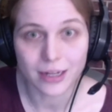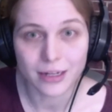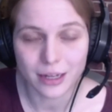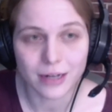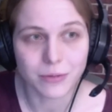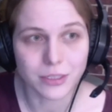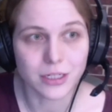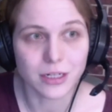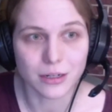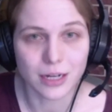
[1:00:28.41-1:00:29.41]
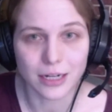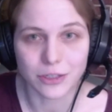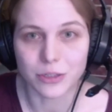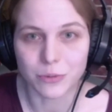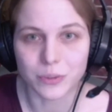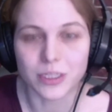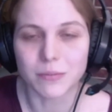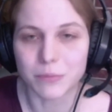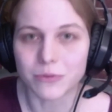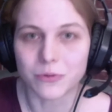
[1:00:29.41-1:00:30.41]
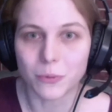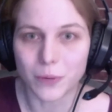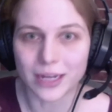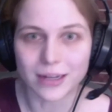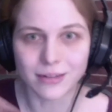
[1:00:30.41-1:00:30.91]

and it was actually a really beautiful way